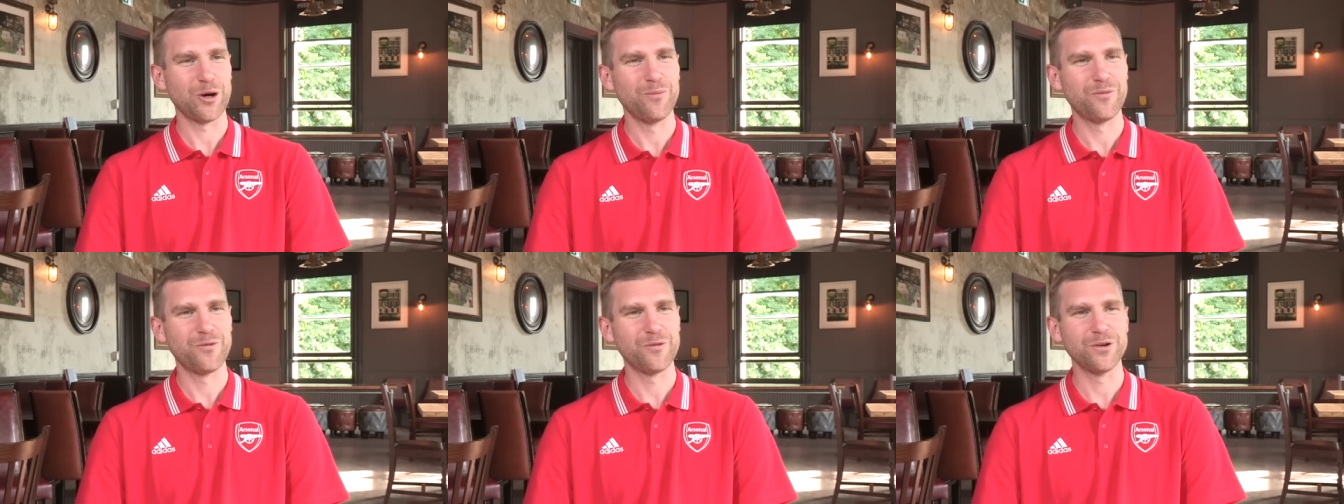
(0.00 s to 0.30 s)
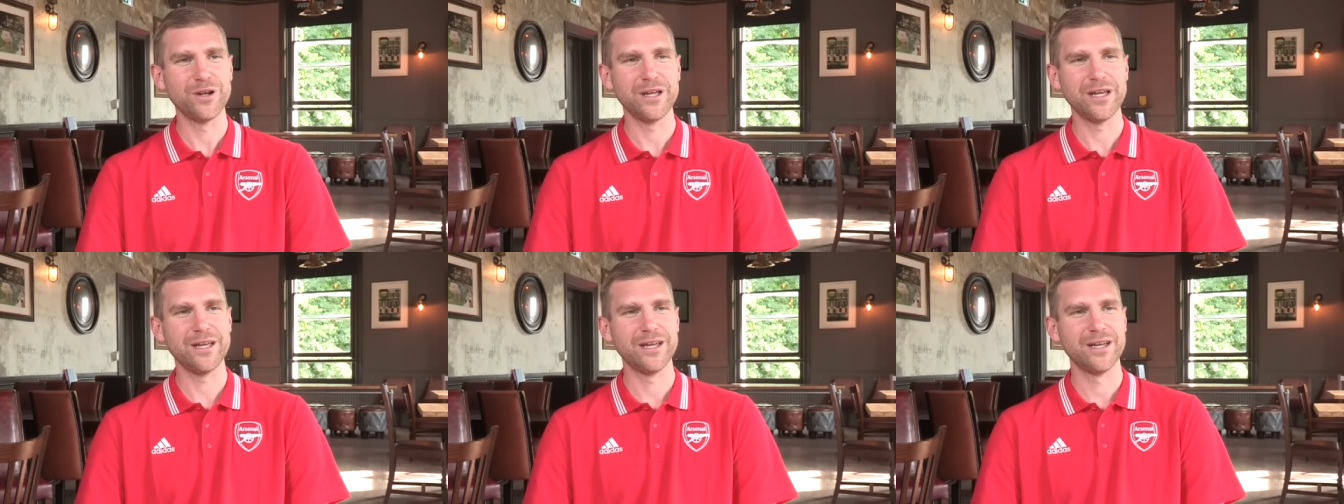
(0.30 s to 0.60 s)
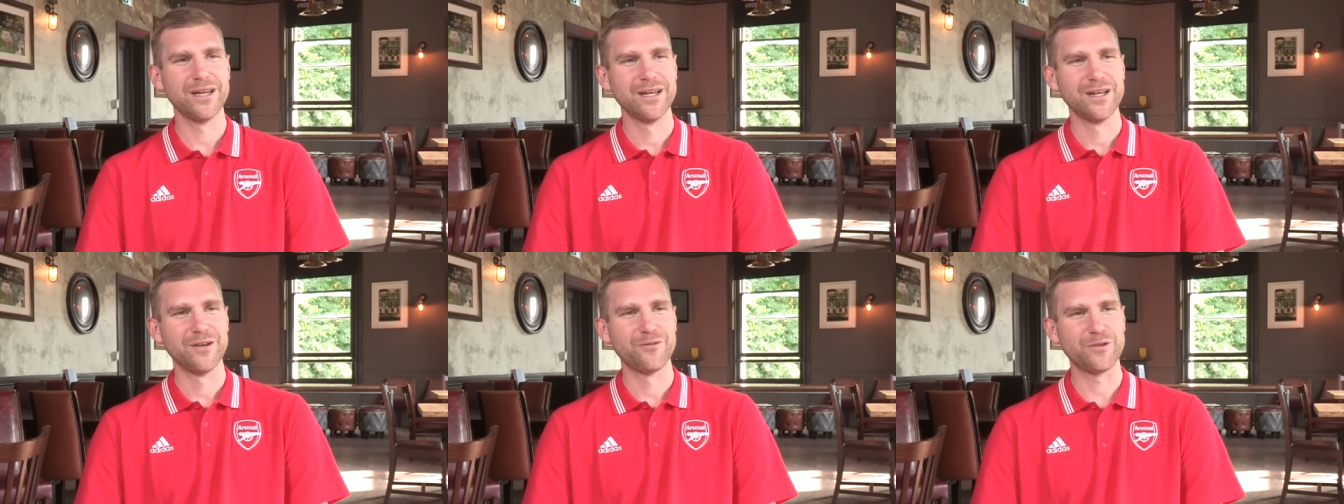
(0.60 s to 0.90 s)
hopefully,
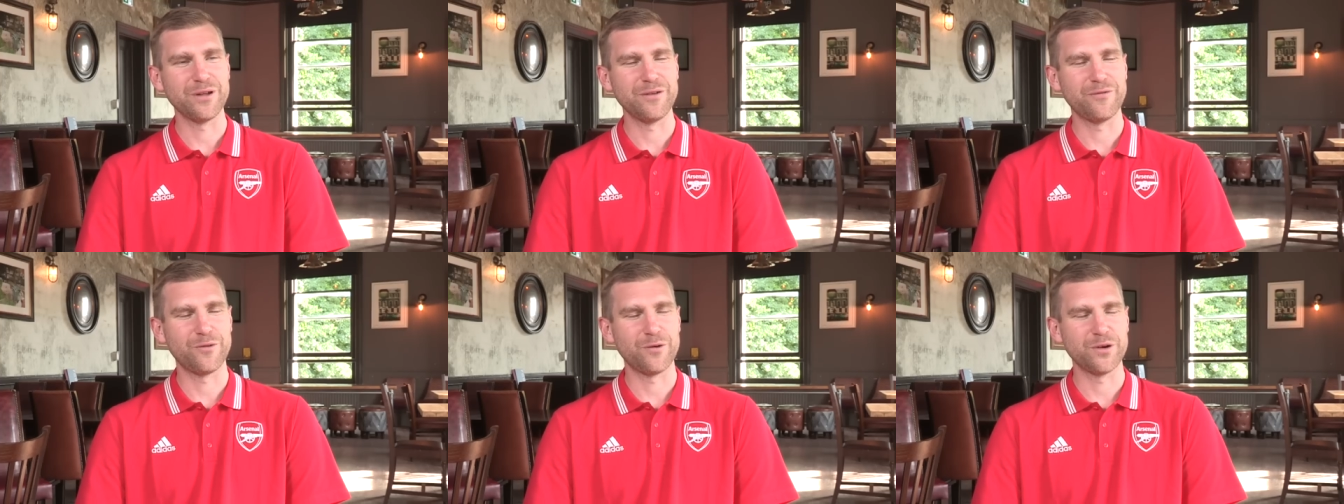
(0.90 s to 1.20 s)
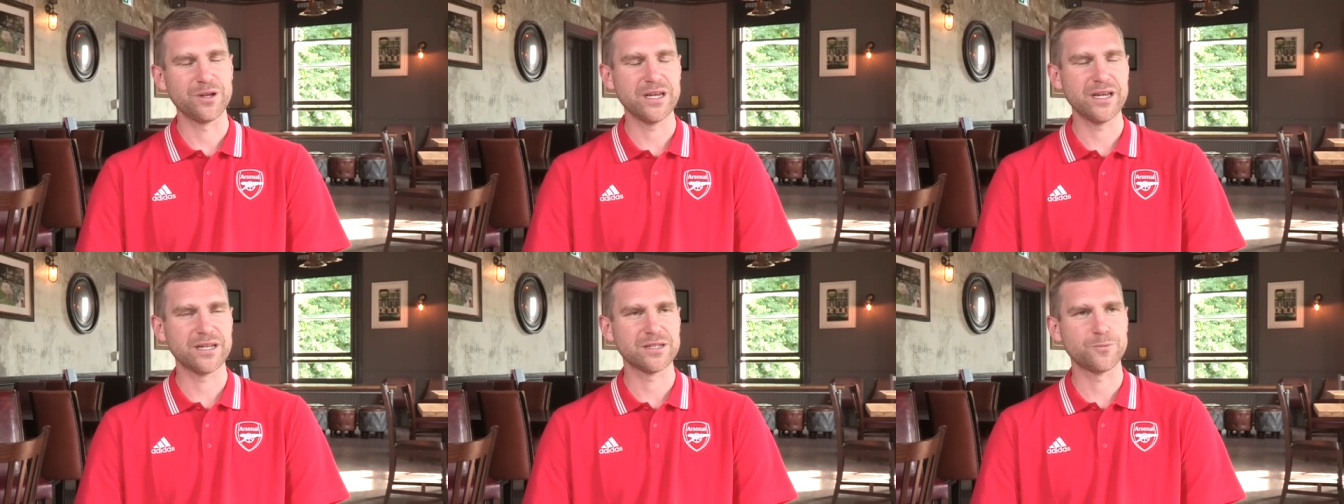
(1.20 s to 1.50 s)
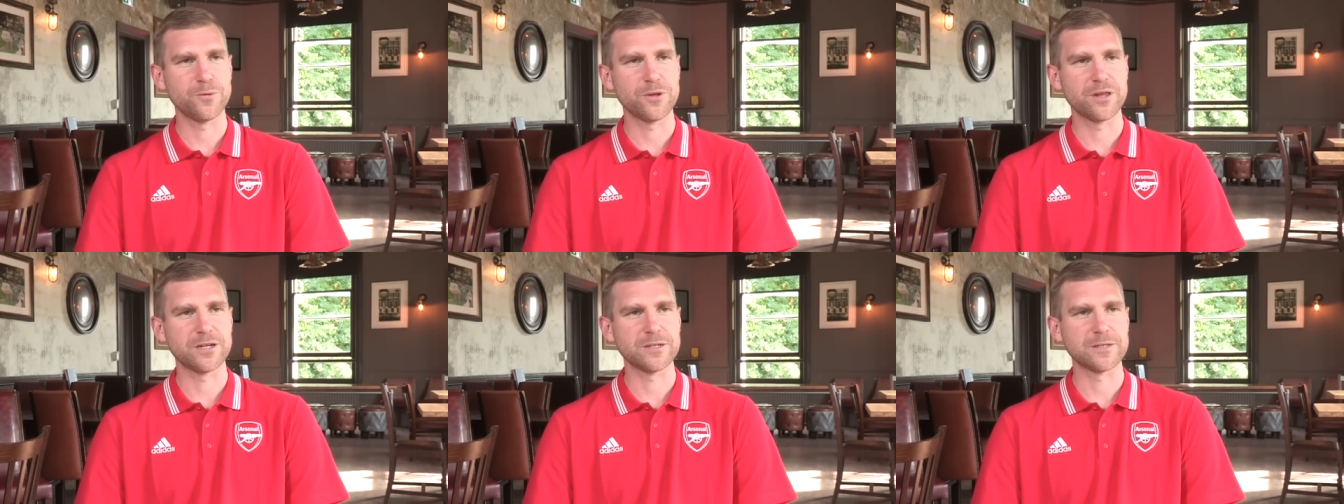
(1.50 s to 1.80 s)
three four years
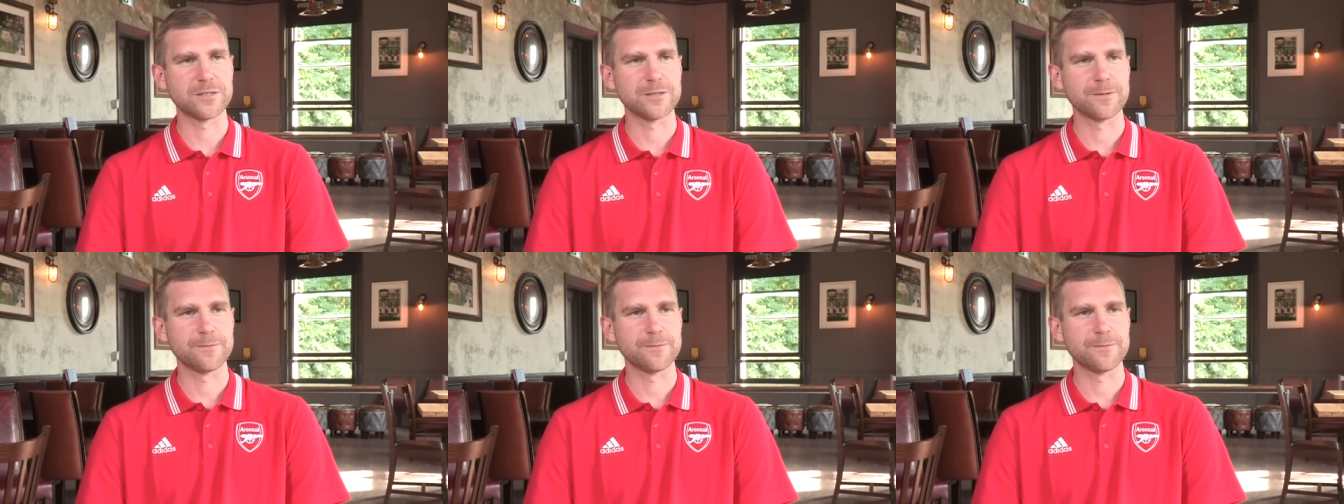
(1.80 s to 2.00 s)
with us.